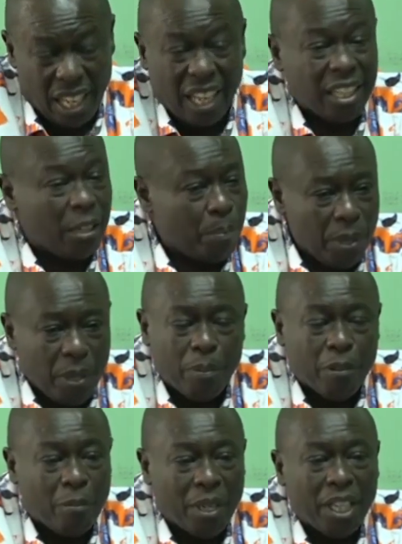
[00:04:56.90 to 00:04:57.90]
Had the
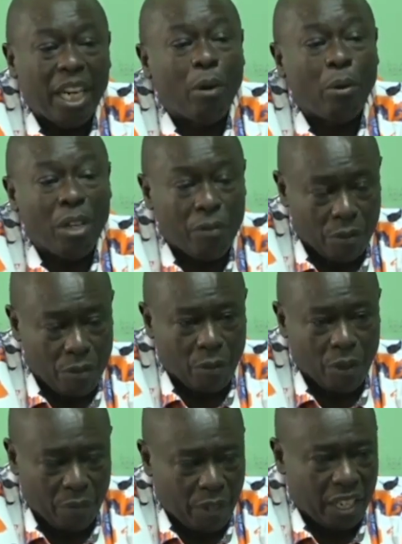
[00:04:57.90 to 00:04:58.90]
people of Mathira wave,
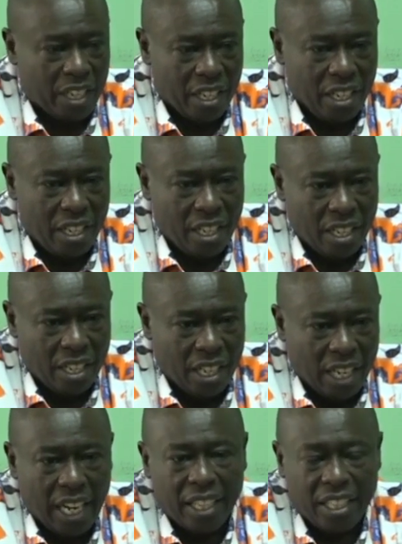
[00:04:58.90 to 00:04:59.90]
wavered
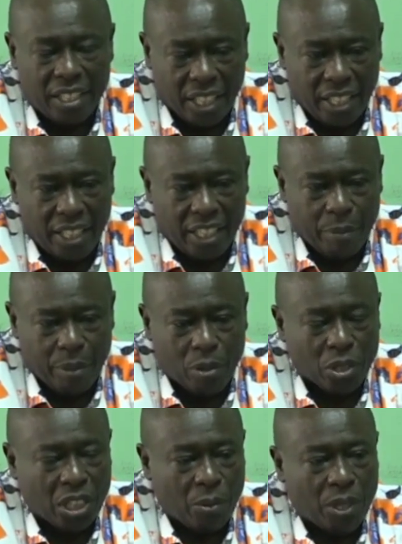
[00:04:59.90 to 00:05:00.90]
and decided
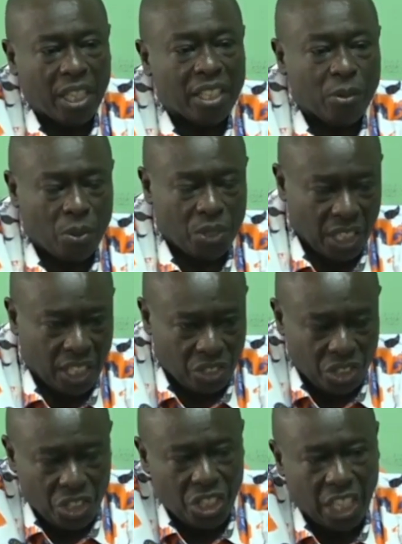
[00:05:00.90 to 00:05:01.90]
because I was under
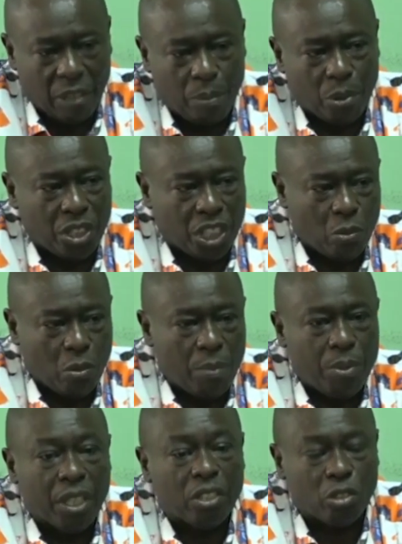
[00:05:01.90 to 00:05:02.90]
siege and projects were
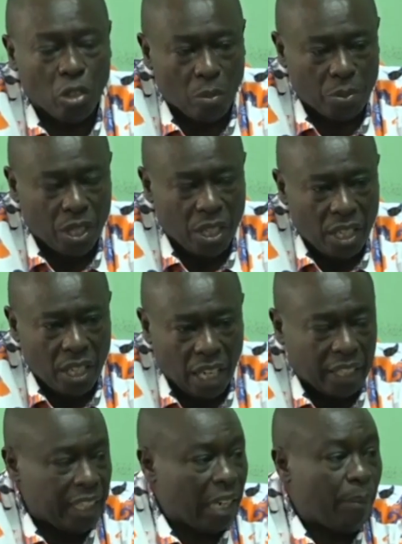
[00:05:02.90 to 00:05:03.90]
being stopped and they